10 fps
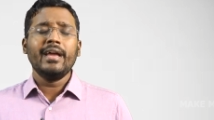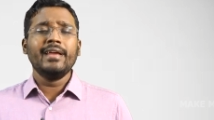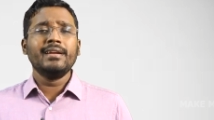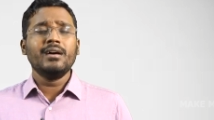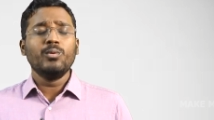
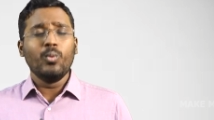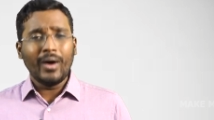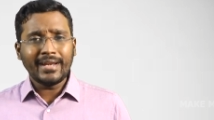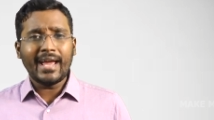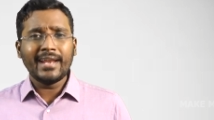in
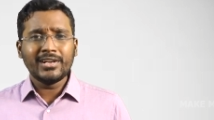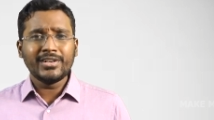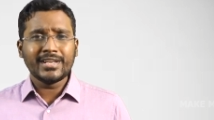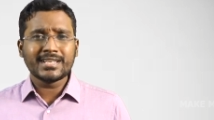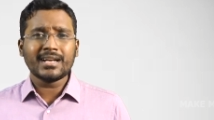one
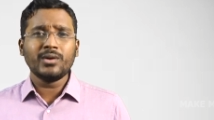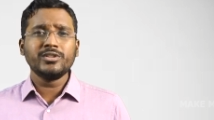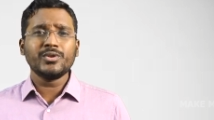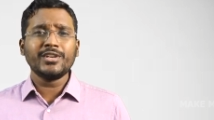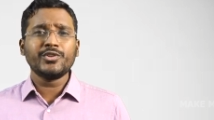analytics
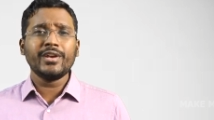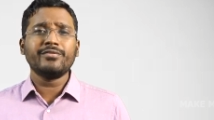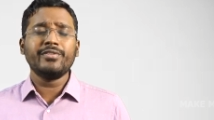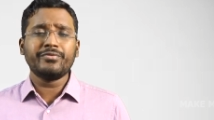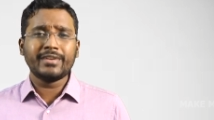account you can
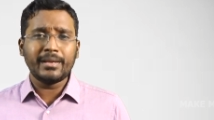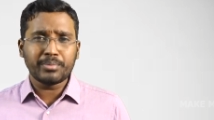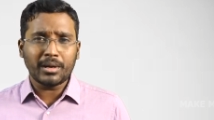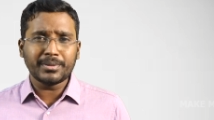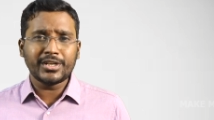create 50
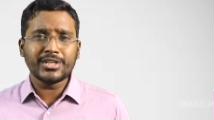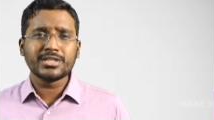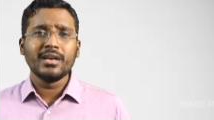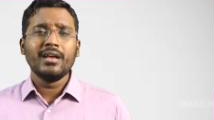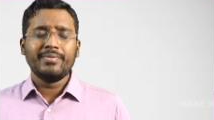properties
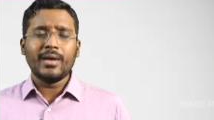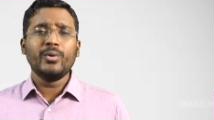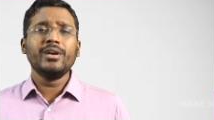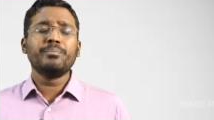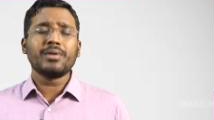now
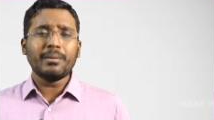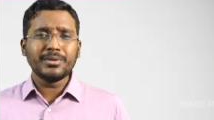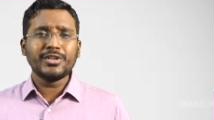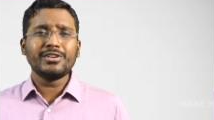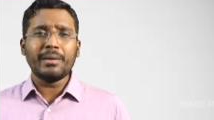here
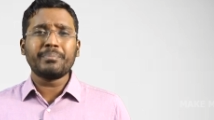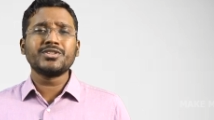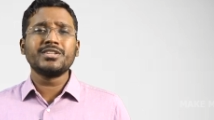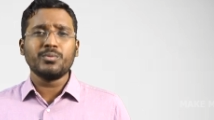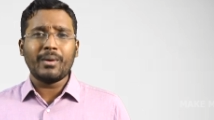property
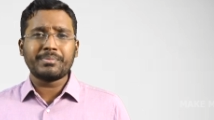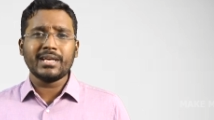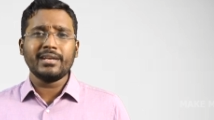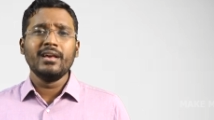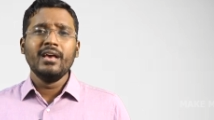represents a
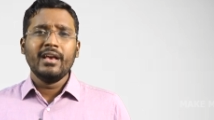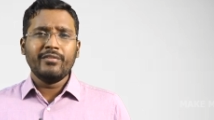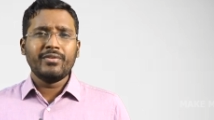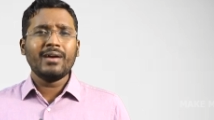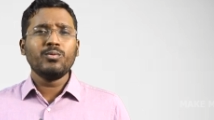website.
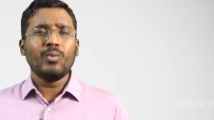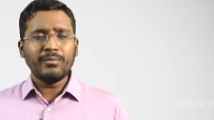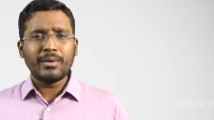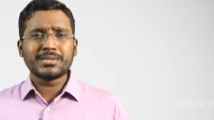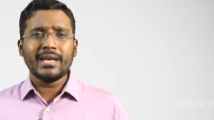If you have
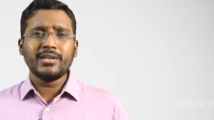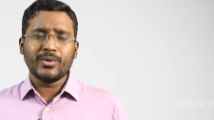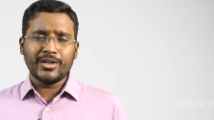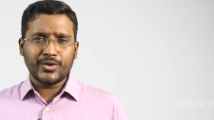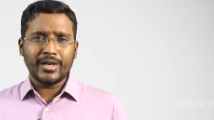one website, you
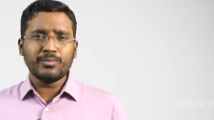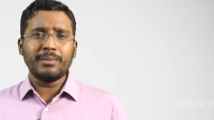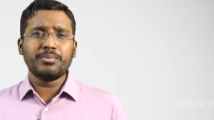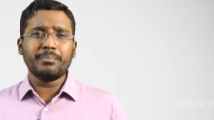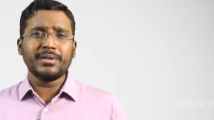can create
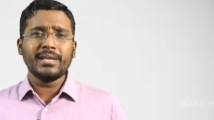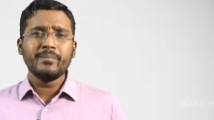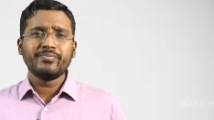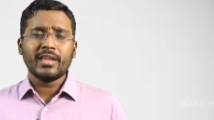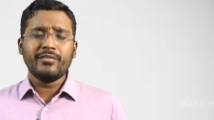one property.
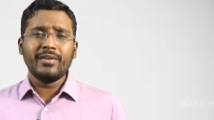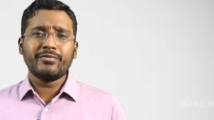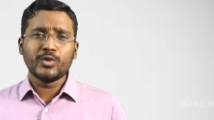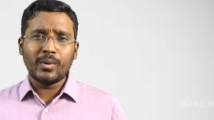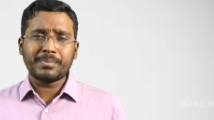If you
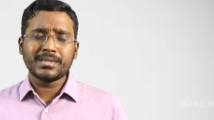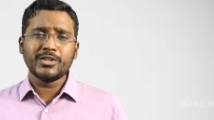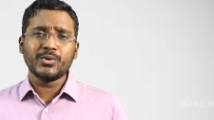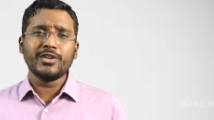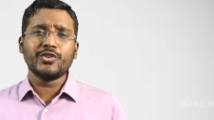have two
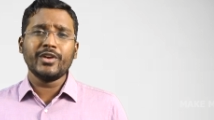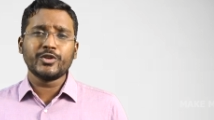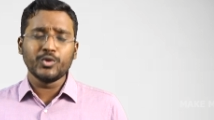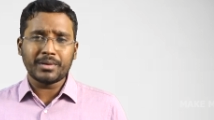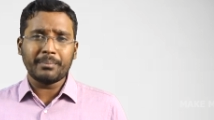websites, you can
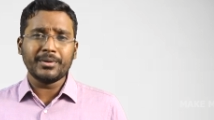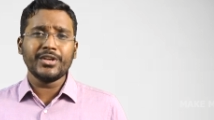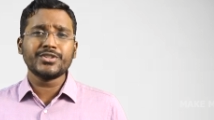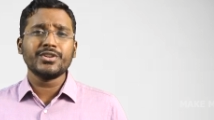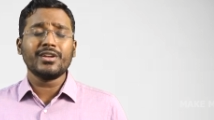create two
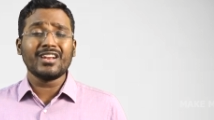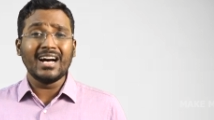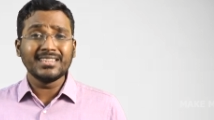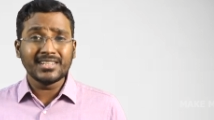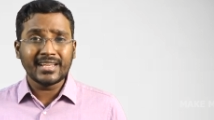properties
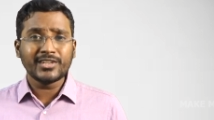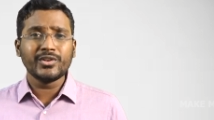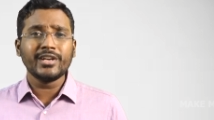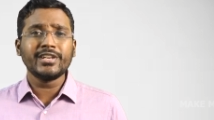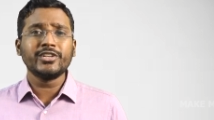rather than
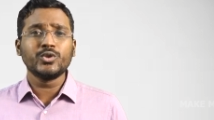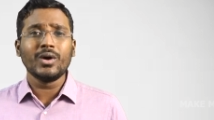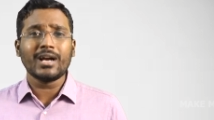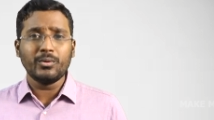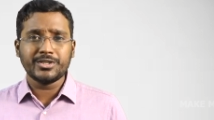creating
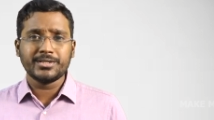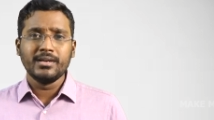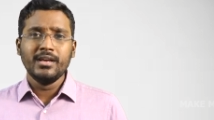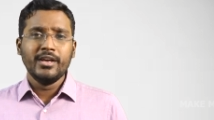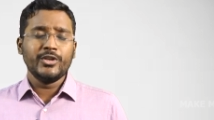two accounts.
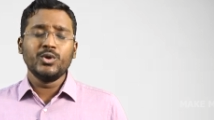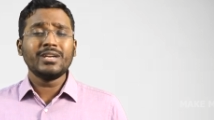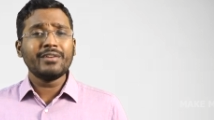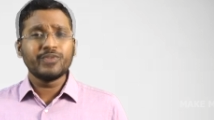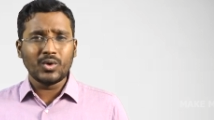You
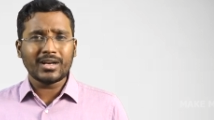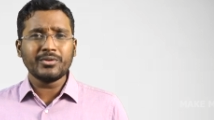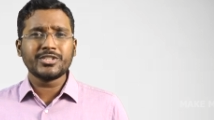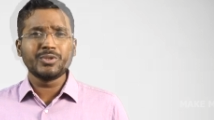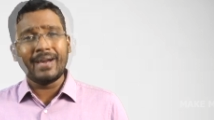don't have two
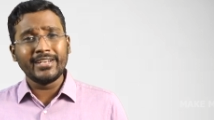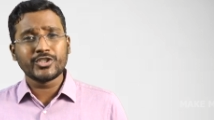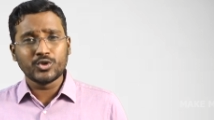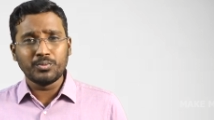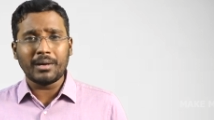accounts to manage two